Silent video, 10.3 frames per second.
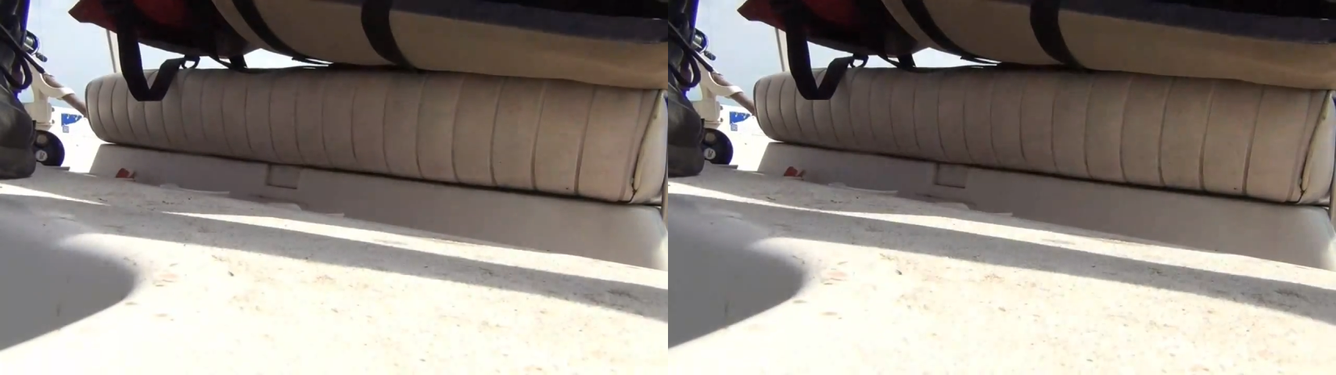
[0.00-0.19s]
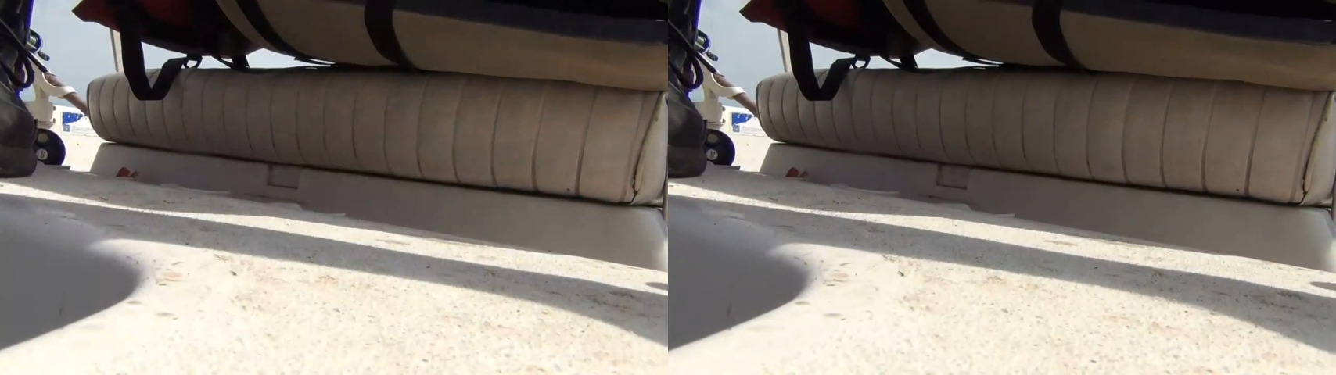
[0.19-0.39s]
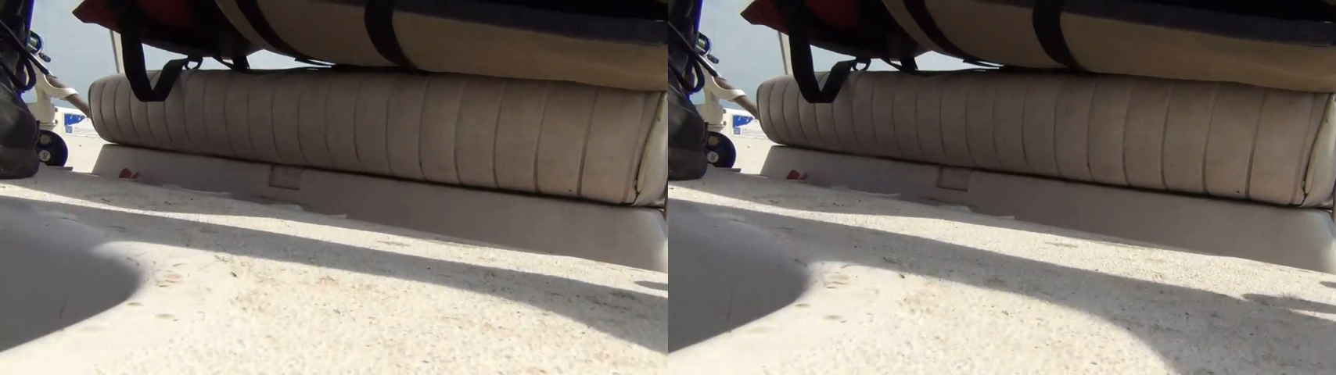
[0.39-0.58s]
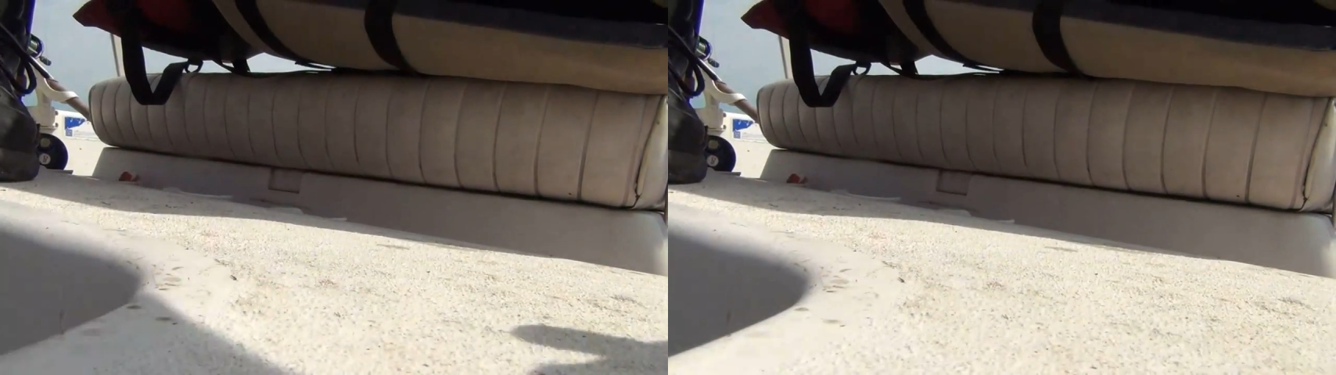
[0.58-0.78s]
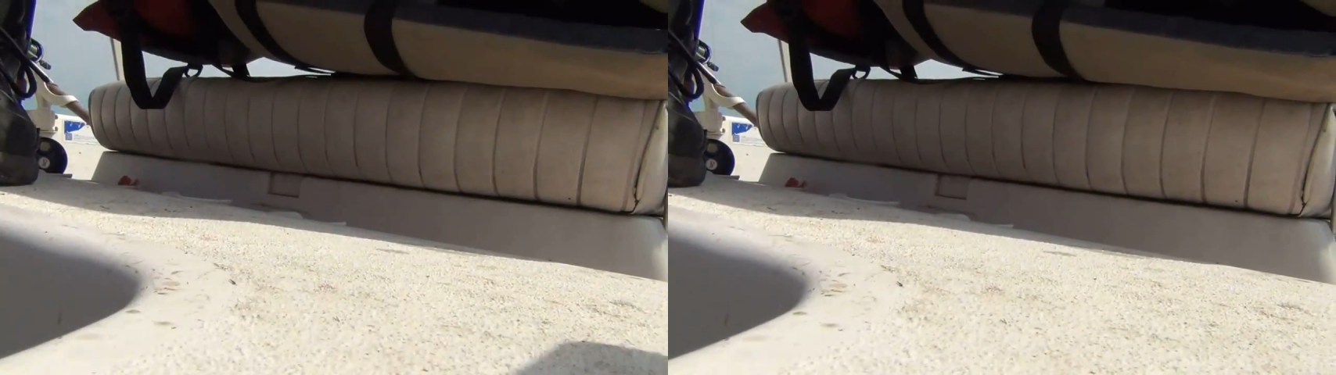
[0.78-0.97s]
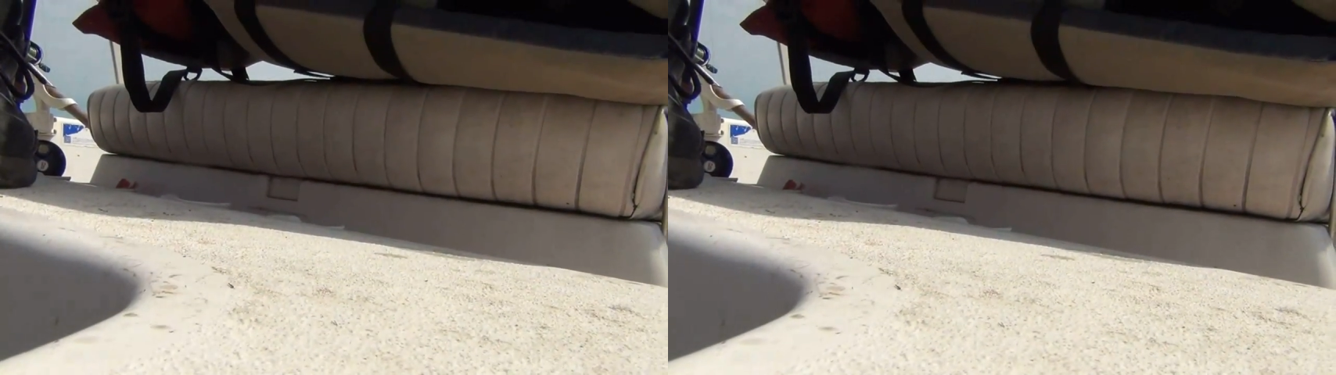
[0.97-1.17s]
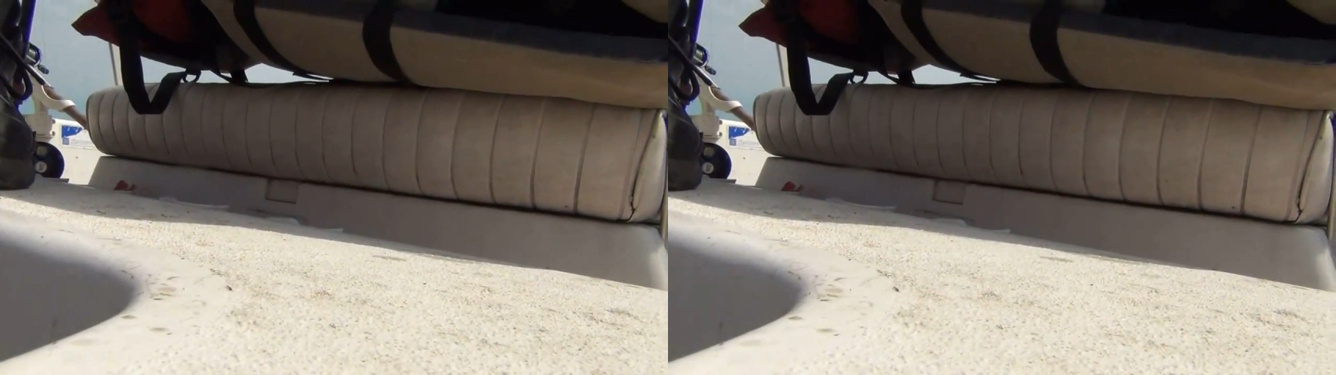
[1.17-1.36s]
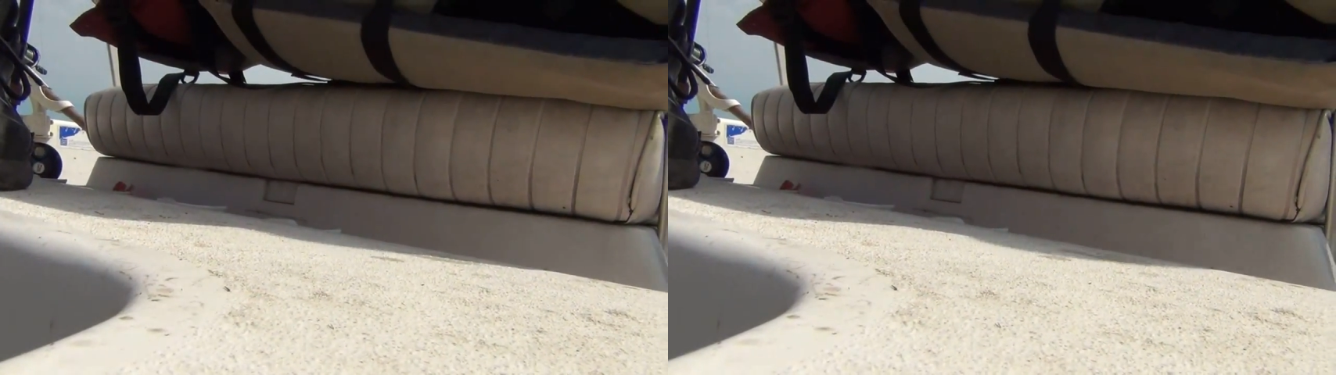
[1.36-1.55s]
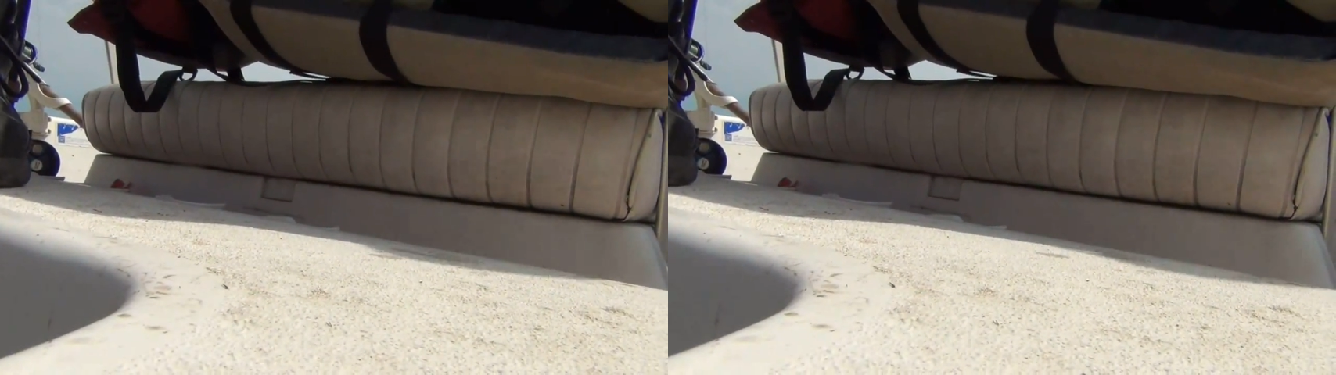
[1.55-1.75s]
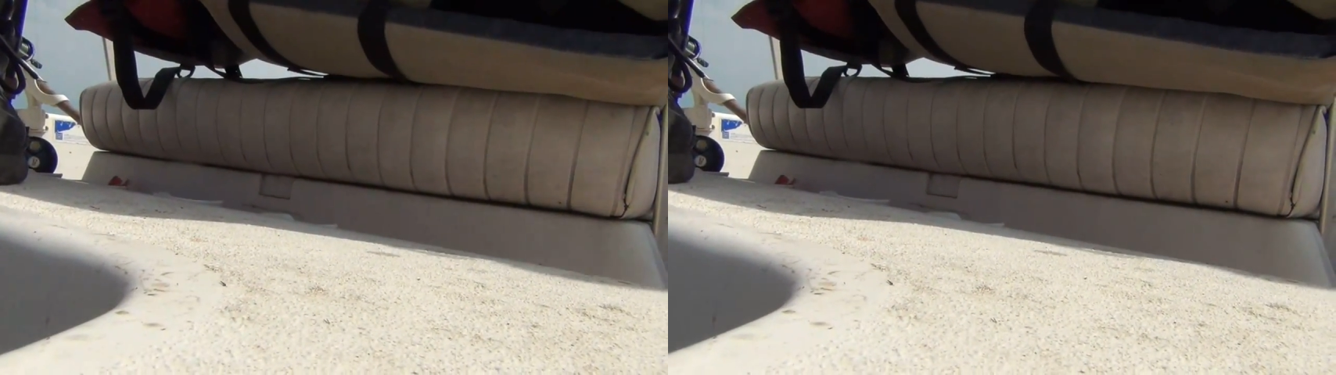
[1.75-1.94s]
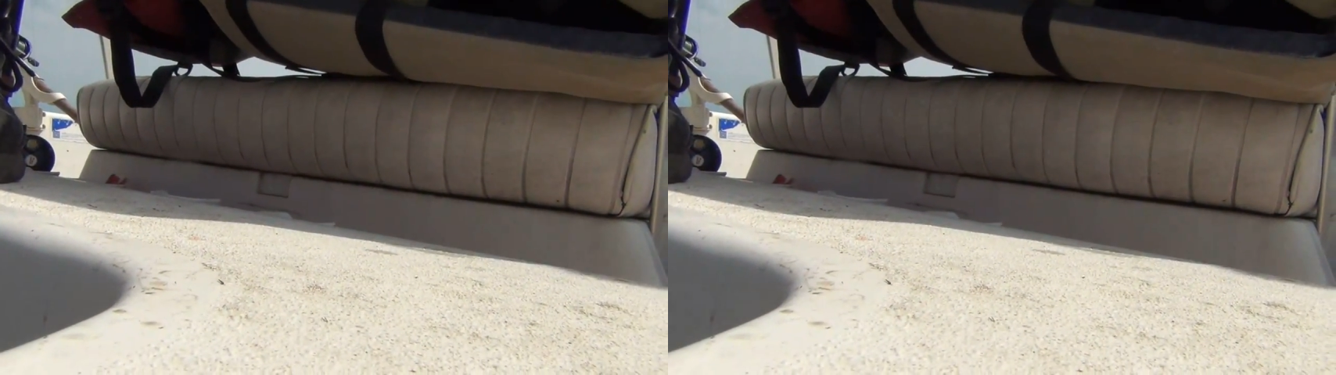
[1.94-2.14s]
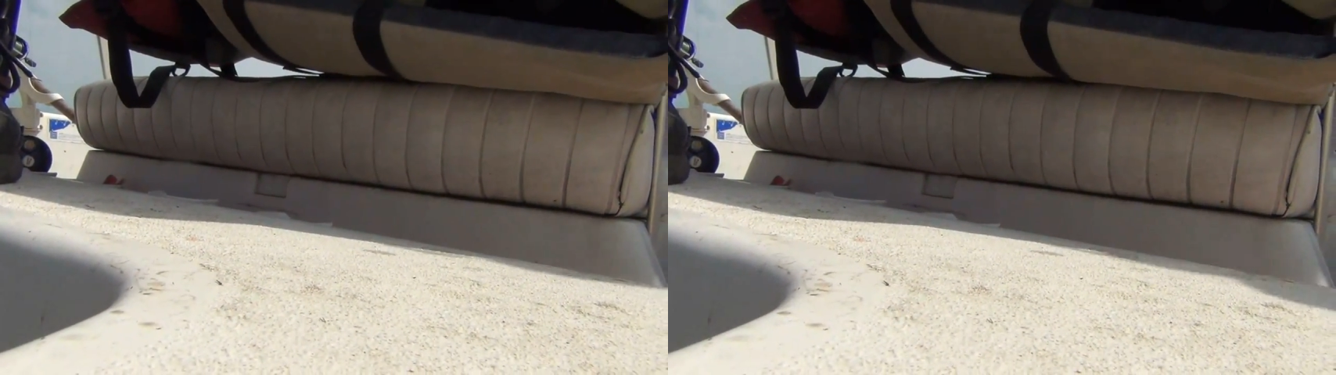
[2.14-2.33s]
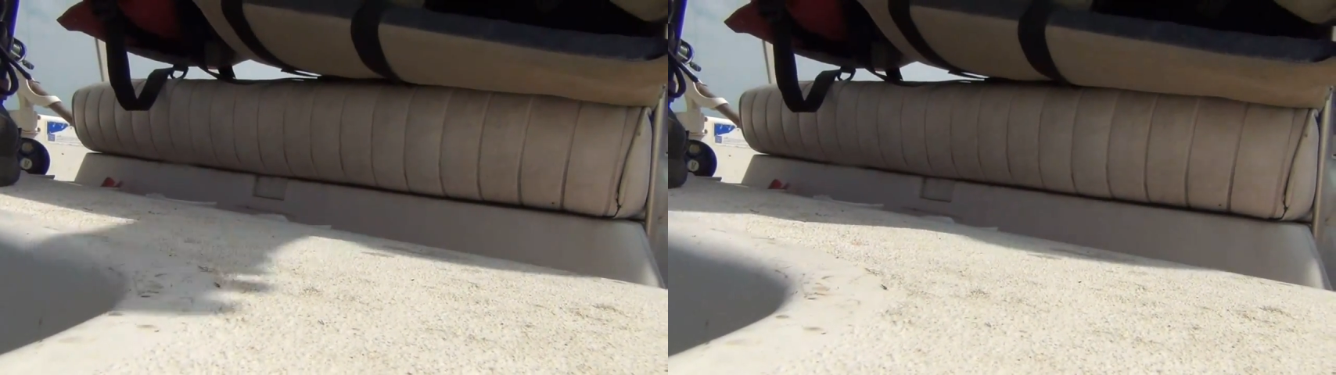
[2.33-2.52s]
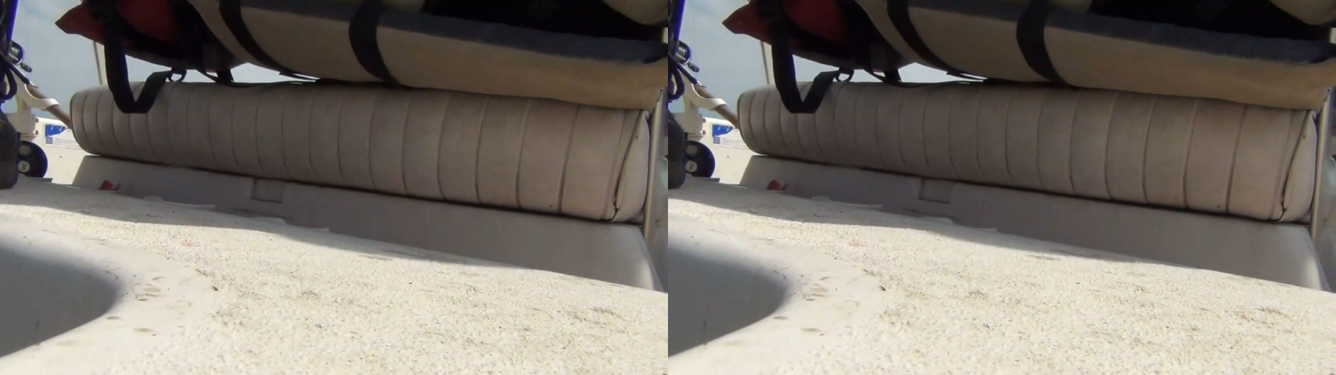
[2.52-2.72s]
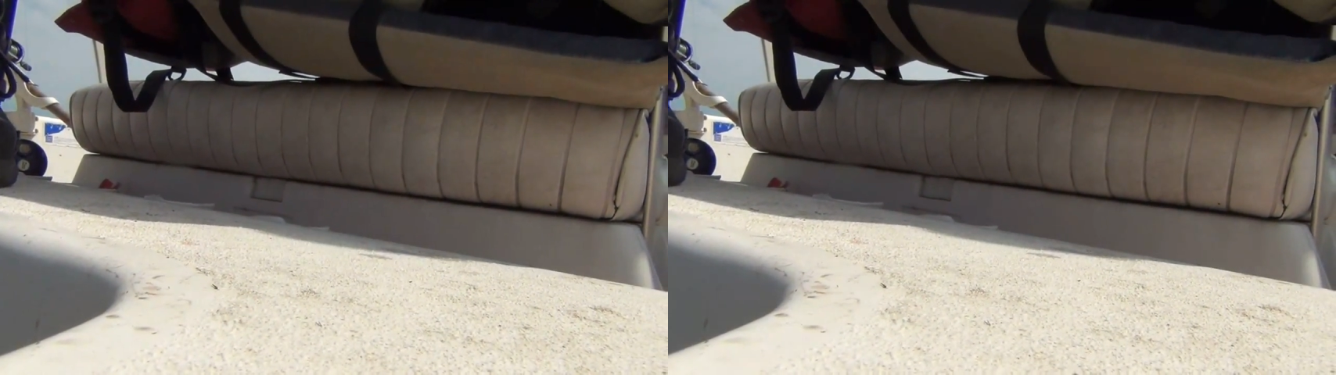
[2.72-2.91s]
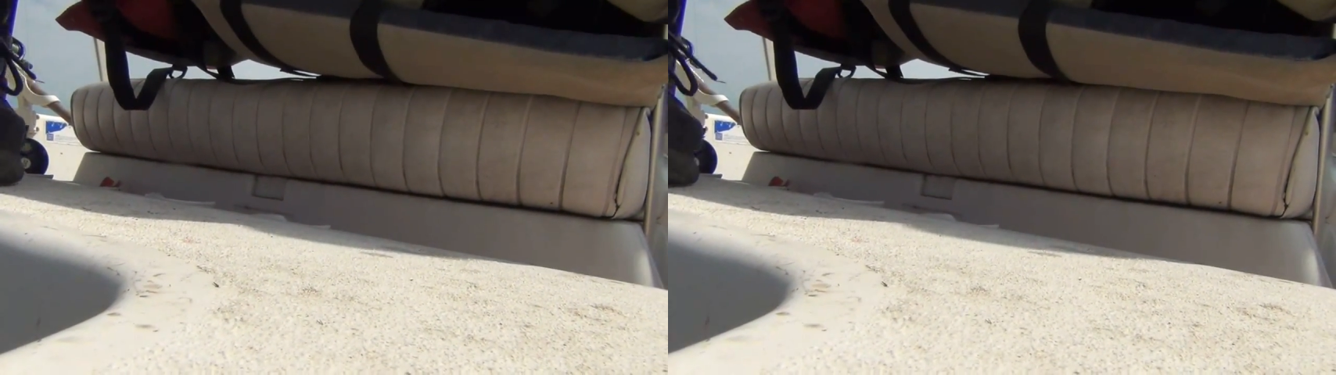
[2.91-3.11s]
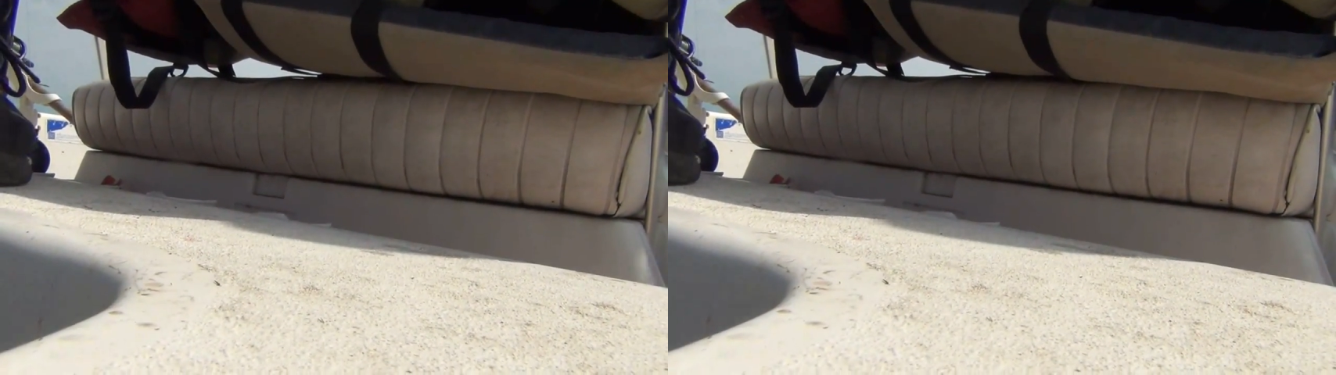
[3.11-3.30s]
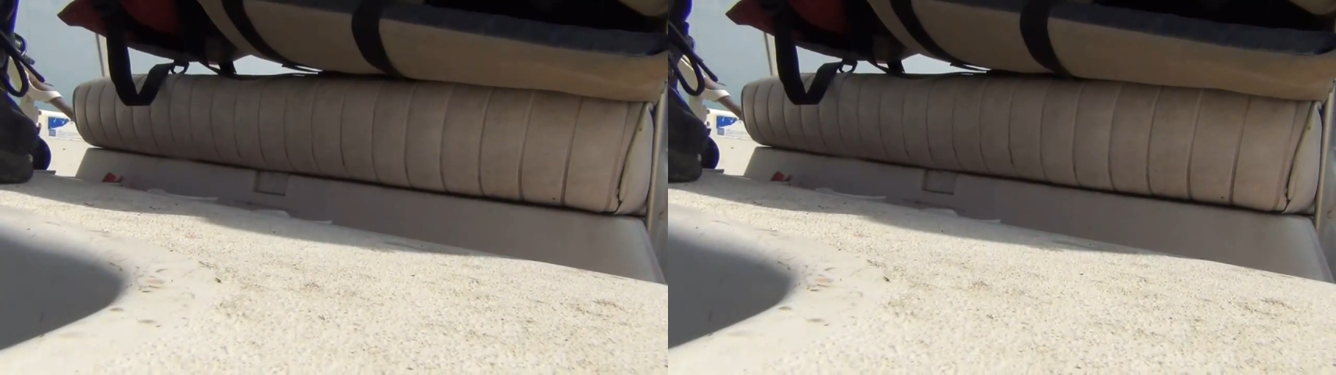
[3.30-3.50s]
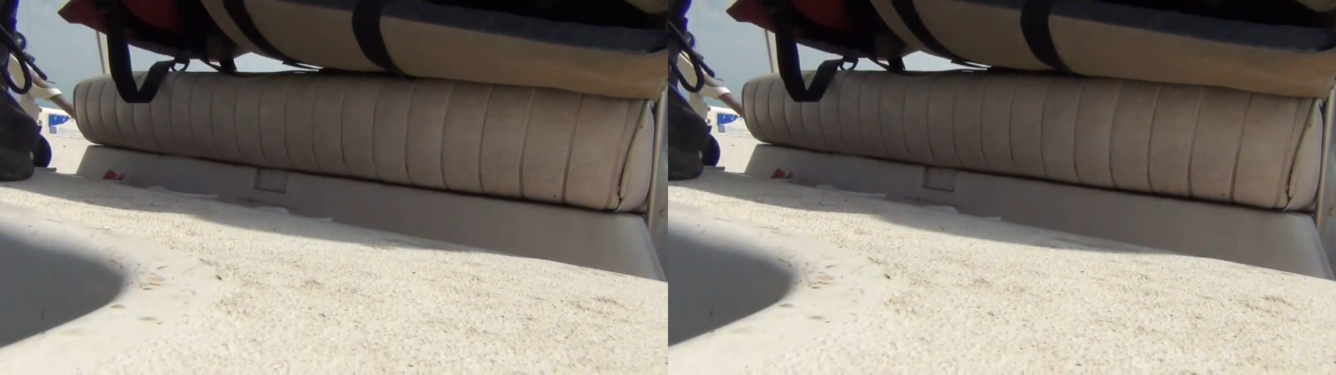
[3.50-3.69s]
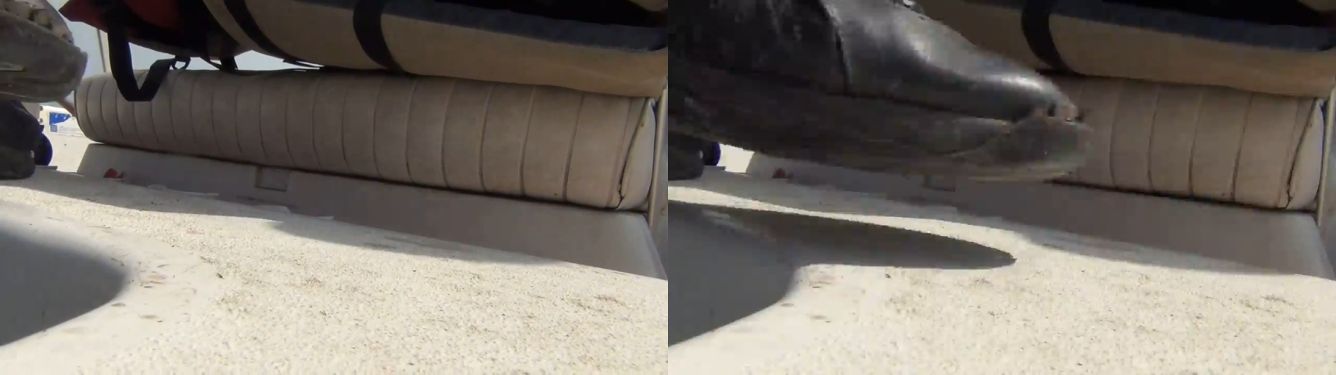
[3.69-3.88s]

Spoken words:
Nobody's mouth can be seen.